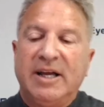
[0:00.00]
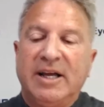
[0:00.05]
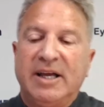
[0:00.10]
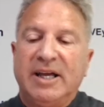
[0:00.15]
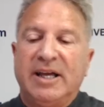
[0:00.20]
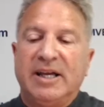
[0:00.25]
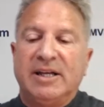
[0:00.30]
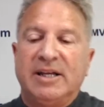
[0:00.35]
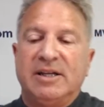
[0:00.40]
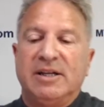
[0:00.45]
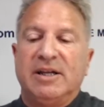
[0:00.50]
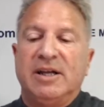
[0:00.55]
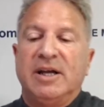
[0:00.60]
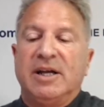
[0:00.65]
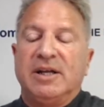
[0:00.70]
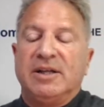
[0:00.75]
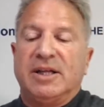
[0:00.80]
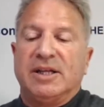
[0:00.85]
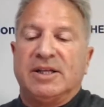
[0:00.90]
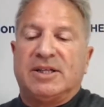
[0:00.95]
in
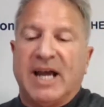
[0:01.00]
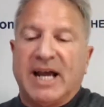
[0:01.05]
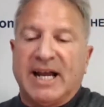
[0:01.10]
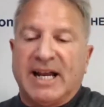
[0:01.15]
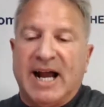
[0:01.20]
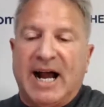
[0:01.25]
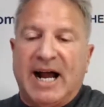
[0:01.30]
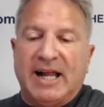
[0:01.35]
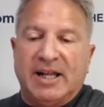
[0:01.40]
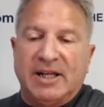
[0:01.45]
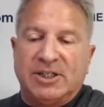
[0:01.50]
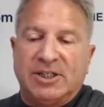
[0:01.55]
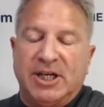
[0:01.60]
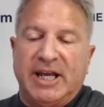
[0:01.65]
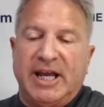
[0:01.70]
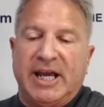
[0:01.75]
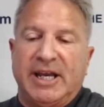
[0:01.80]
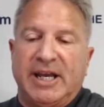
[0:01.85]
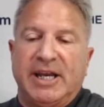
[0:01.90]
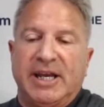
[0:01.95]
the
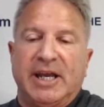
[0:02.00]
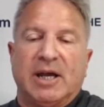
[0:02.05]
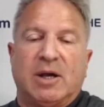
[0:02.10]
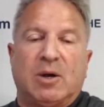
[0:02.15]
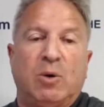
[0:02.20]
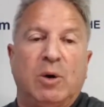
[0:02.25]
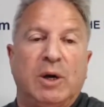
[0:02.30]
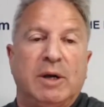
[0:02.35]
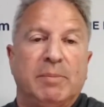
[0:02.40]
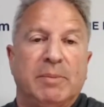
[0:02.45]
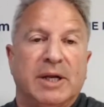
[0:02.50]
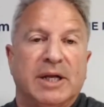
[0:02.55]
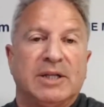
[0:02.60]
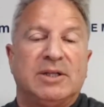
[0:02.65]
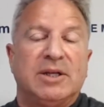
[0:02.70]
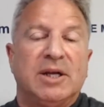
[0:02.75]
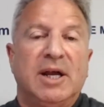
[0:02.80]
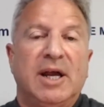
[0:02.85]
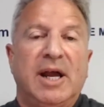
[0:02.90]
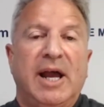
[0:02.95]
technology and the
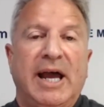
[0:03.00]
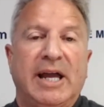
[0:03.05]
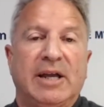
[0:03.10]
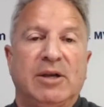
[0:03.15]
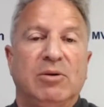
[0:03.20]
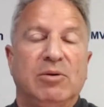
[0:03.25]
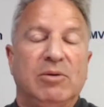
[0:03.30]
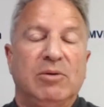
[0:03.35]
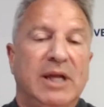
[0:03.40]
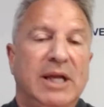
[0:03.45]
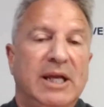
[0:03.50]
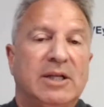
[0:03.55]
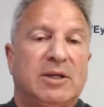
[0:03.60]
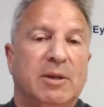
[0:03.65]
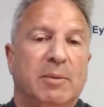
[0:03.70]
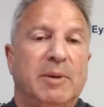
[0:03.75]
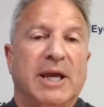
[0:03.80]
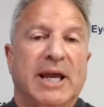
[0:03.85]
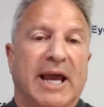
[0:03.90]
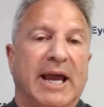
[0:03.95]
equipment, and you need to
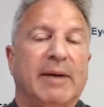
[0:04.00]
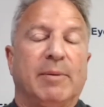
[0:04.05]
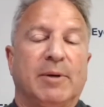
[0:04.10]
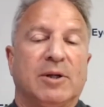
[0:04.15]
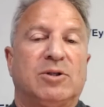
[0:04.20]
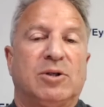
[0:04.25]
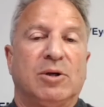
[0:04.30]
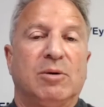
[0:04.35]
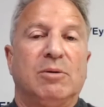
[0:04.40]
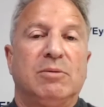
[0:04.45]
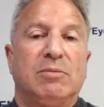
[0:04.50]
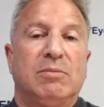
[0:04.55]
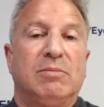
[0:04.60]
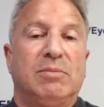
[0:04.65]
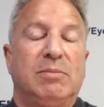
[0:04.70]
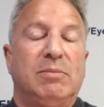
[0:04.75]
be able to